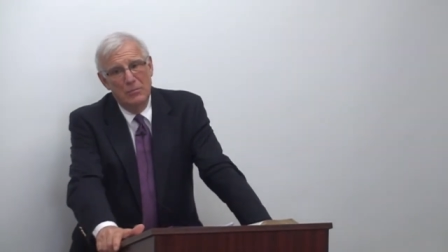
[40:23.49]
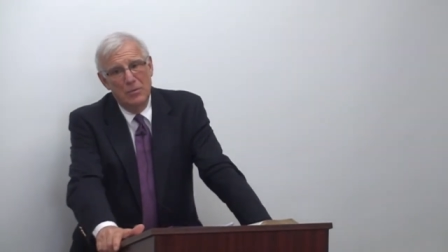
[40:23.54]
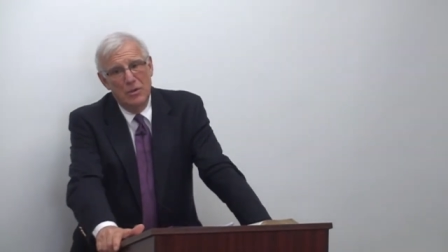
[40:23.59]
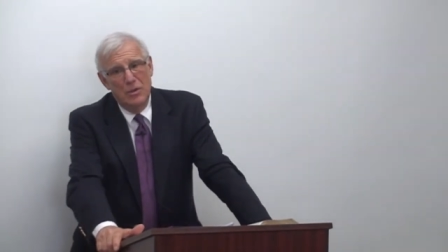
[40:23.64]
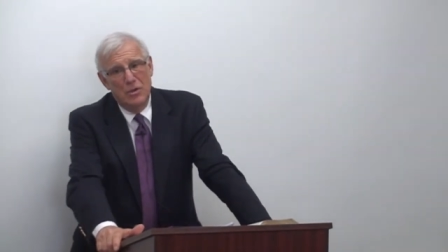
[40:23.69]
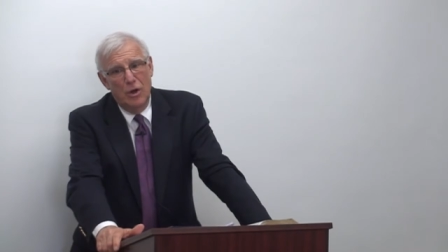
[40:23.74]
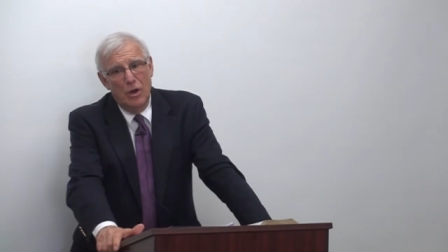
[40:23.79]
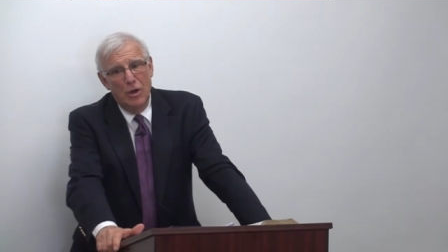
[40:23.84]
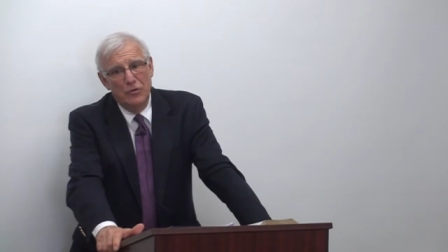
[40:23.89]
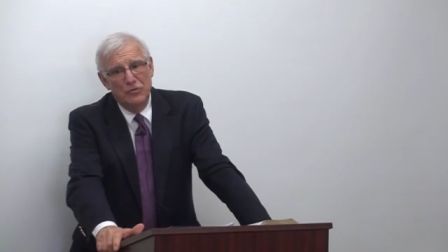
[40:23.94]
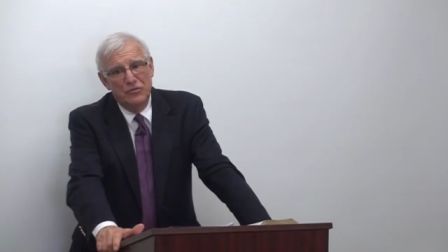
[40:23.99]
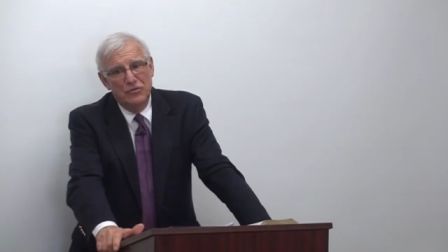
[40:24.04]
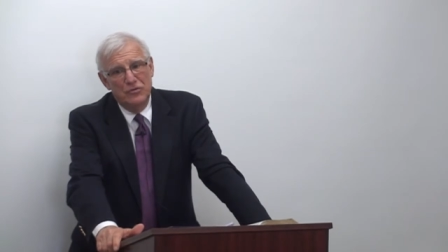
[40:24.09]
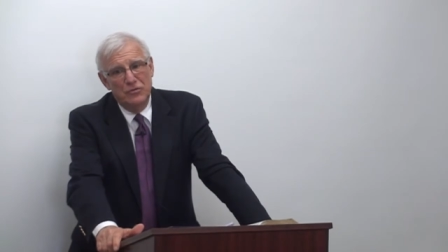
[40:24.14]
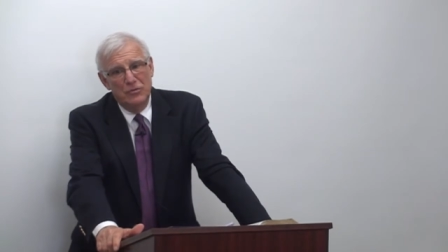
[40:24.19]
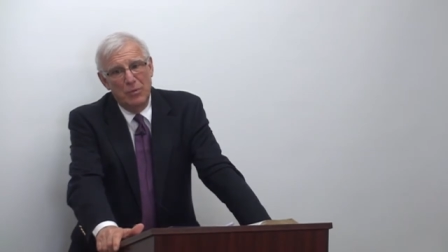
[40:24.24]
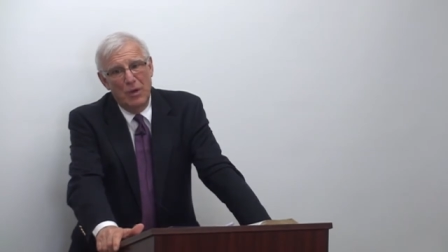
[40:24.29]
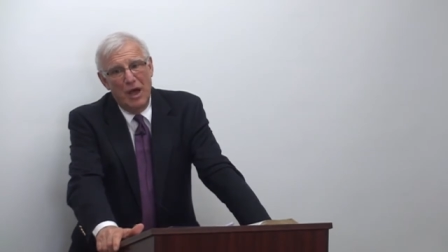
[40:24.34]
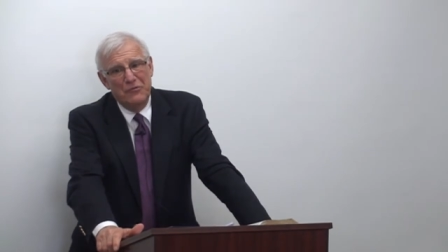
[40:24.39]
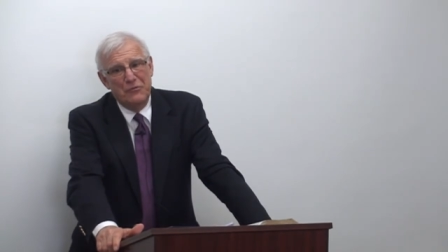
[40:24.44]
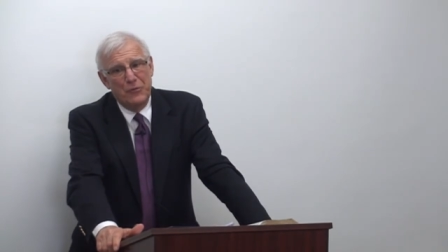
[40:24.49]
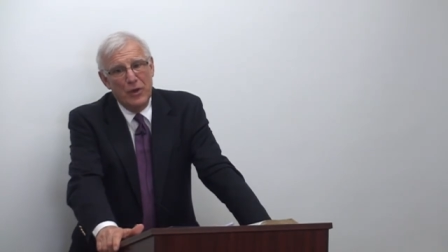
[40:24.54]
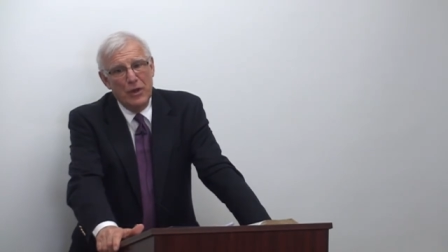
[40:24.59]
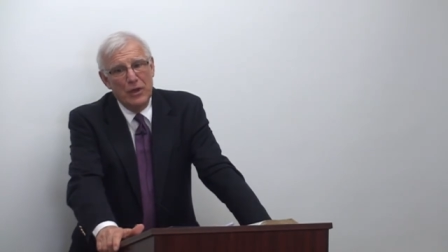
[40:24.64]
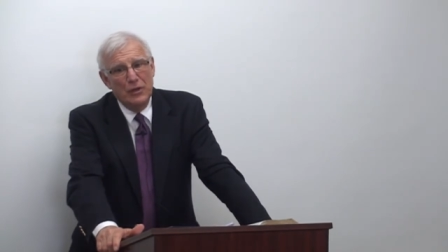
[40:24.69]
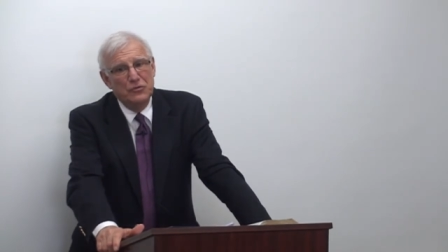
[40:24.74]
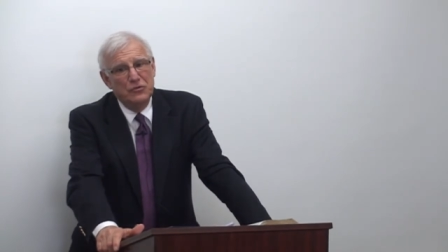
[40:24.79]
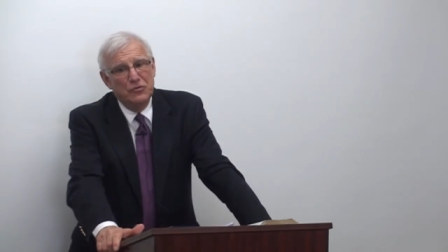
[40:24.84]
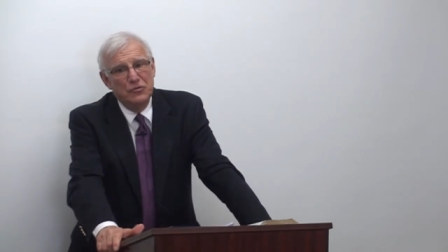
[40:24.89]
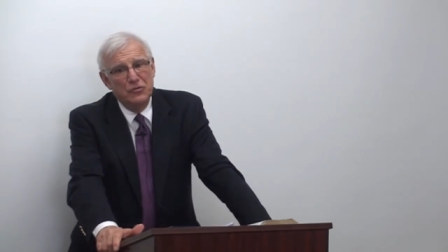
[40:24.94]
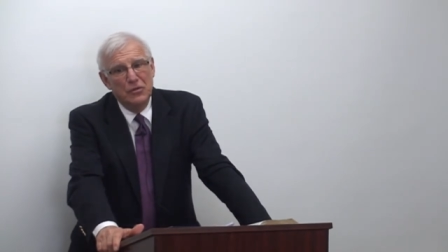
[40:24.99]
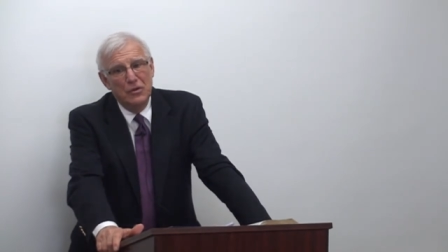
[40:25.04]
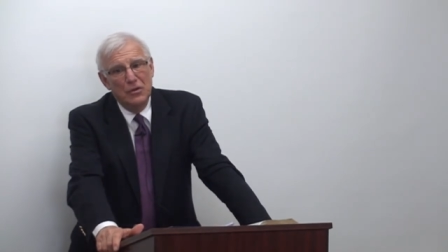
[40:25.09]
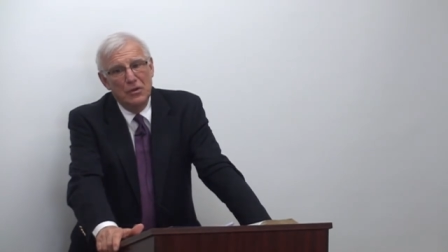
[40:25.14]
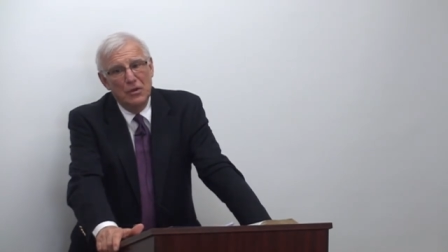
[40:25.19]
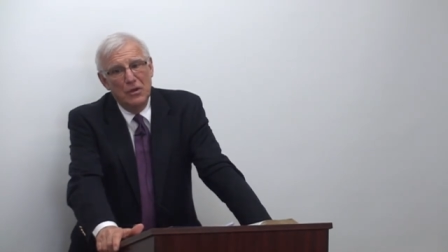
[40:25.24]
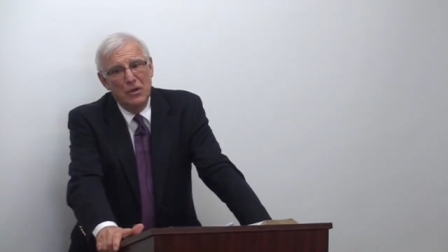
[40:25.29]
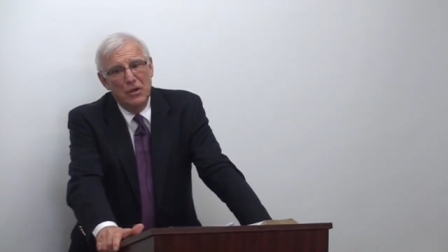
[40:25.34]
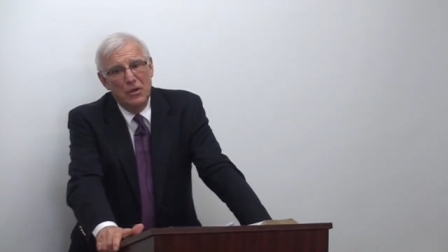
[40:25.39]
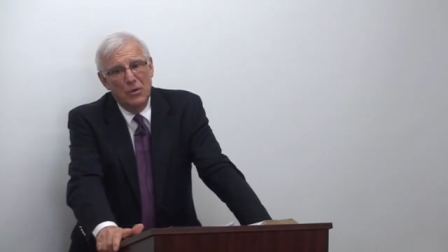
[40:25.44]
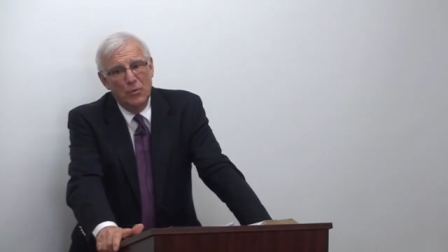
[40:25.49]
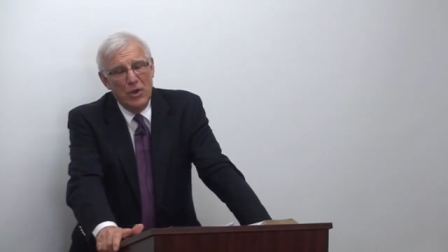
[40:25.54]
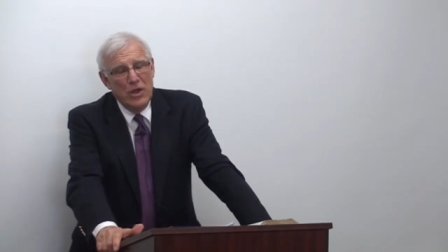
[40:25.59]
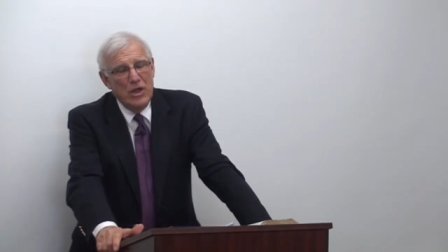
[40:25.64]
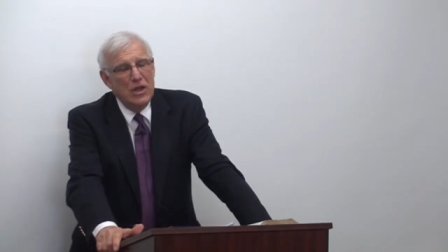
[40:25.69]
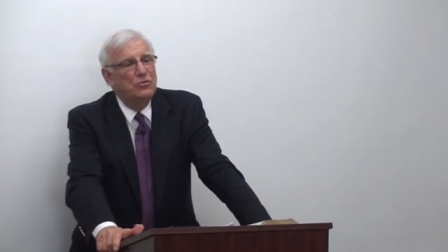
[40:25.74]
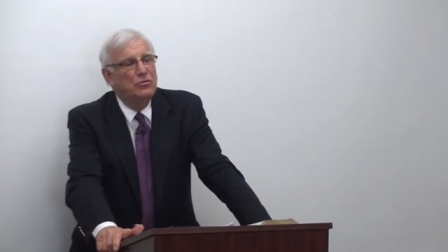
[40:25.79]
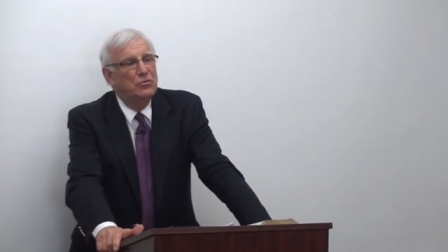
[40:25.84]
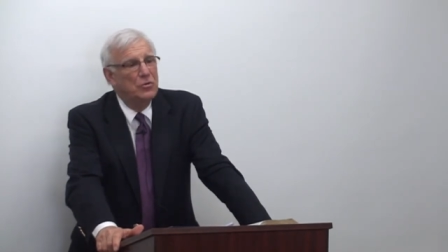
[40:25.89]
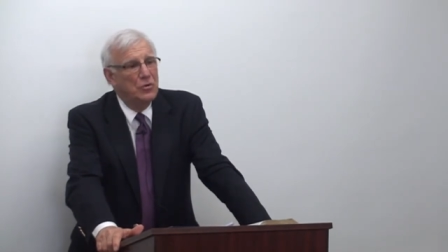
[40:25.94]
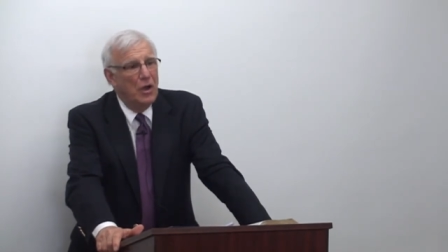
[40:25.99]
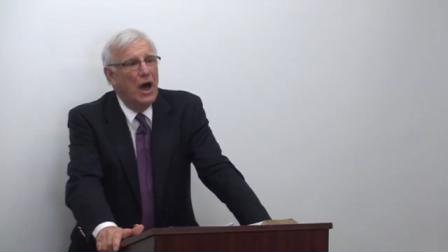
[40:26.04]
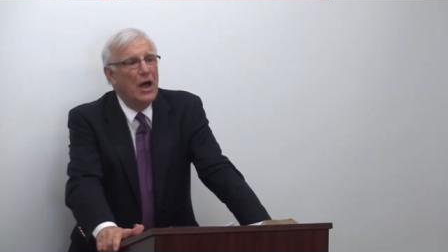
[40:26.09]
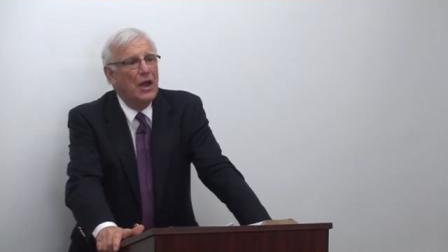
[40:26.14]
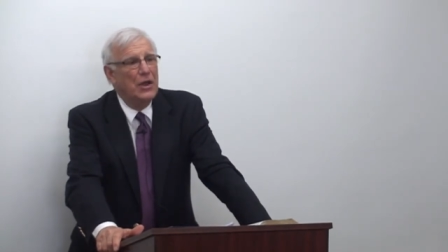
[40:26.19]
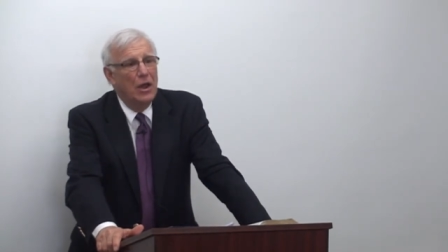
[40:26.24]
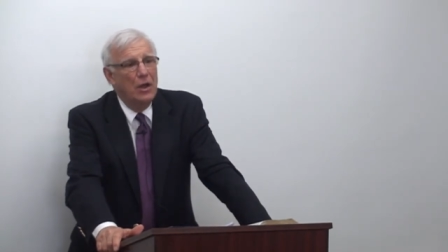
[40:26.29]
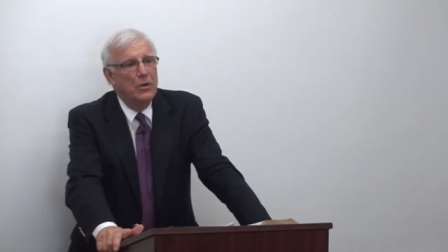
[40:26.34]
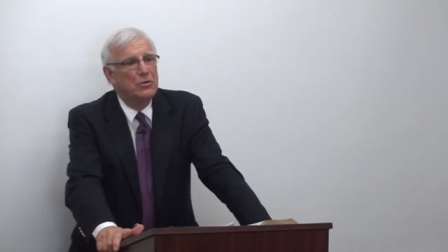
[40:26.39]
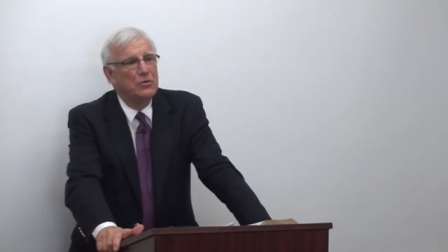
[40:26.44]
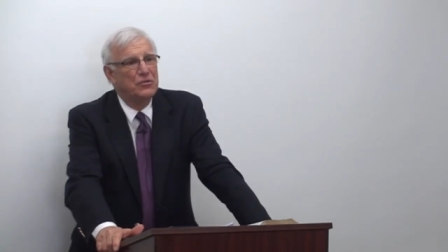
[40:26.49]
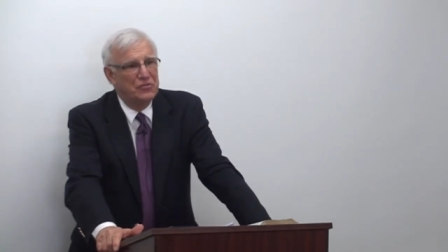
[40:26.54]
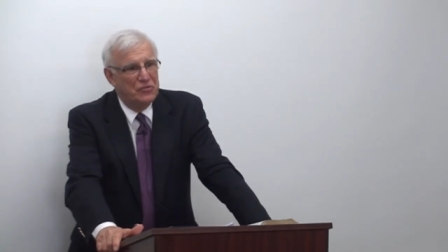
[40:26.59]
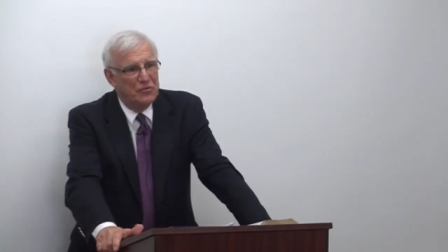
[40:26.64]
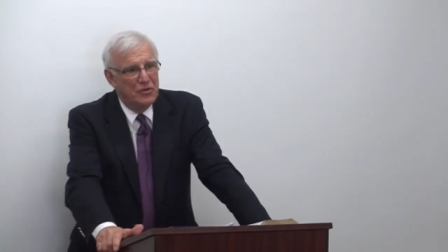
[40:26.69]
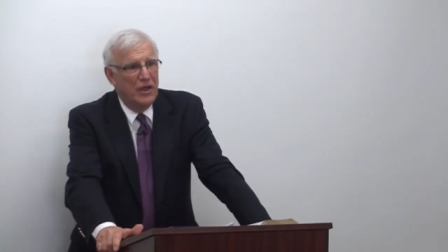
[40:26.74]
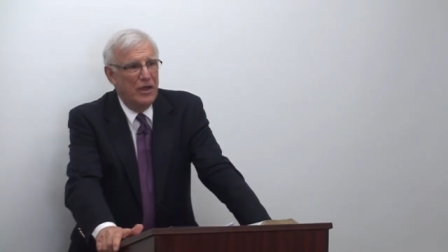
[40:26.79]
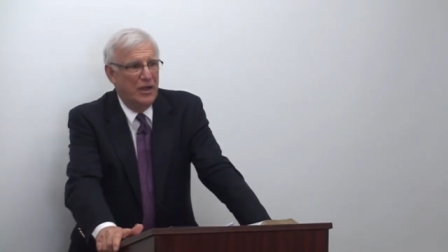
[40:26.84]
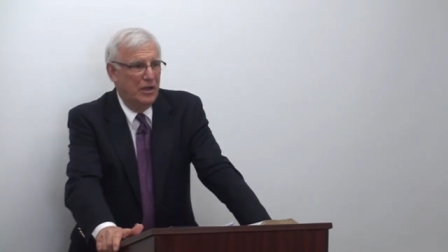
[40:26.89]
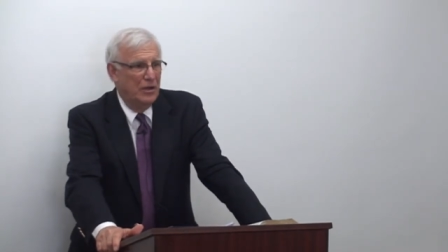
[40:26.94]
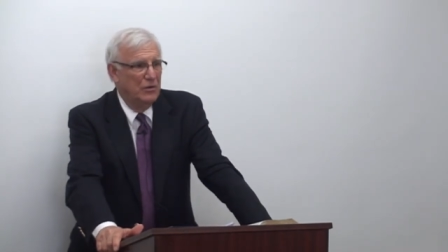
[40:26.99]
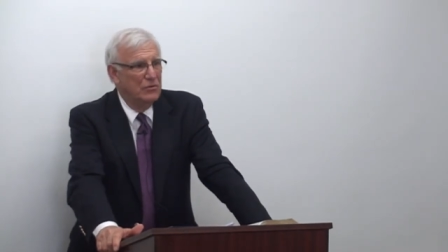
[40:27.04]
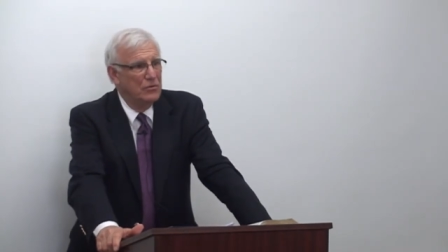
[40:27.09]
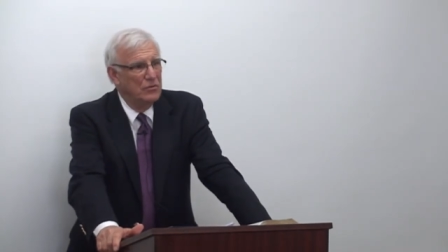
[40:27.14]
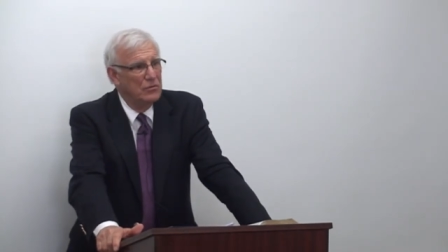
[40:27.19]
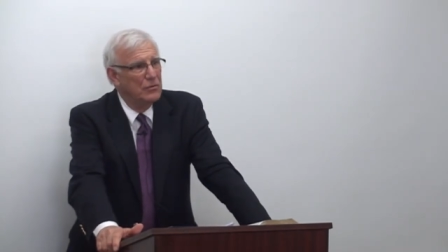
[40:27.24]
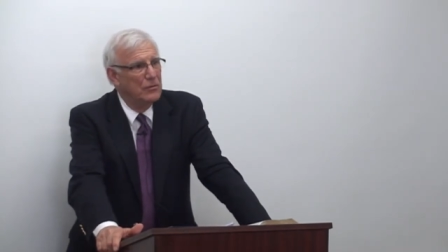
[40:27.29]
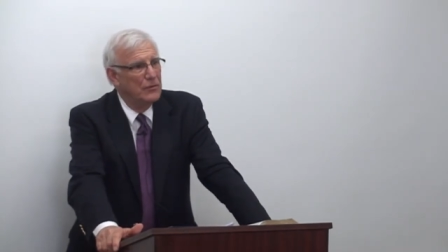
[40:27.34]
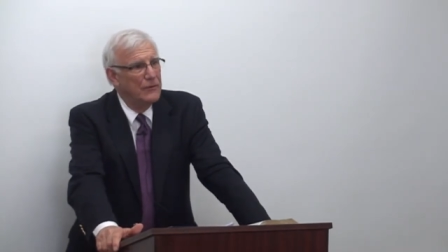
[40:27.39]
Because, my friends, we do not understand